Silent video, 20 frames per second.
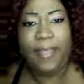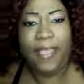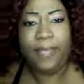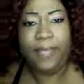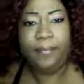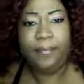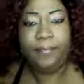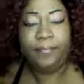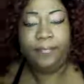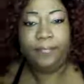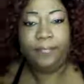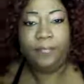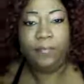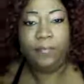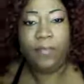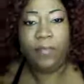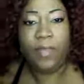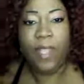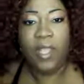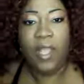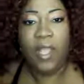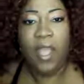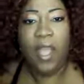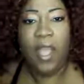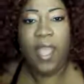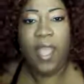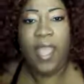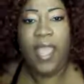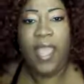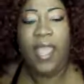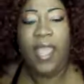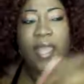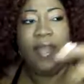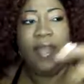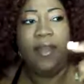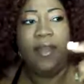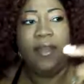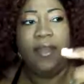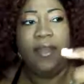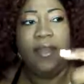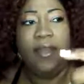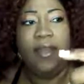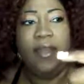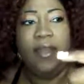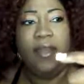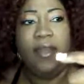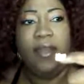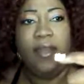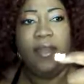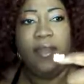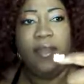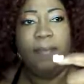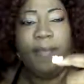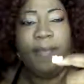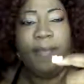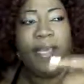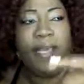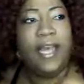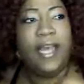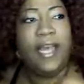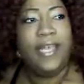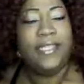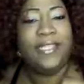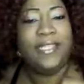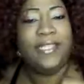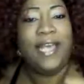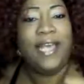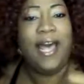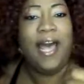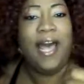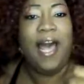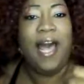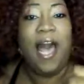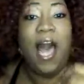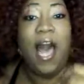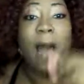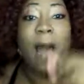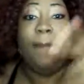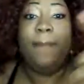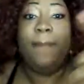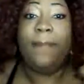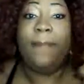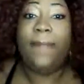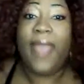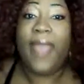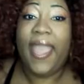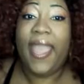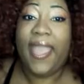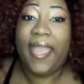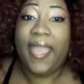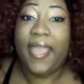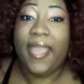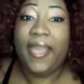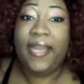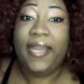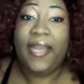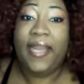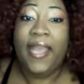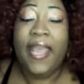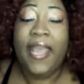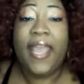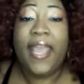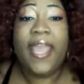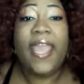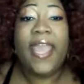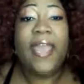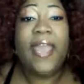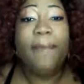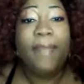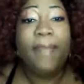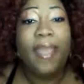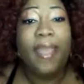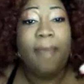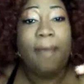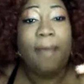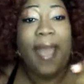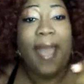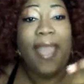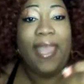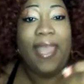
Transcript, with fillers: me. And because a man hit me in my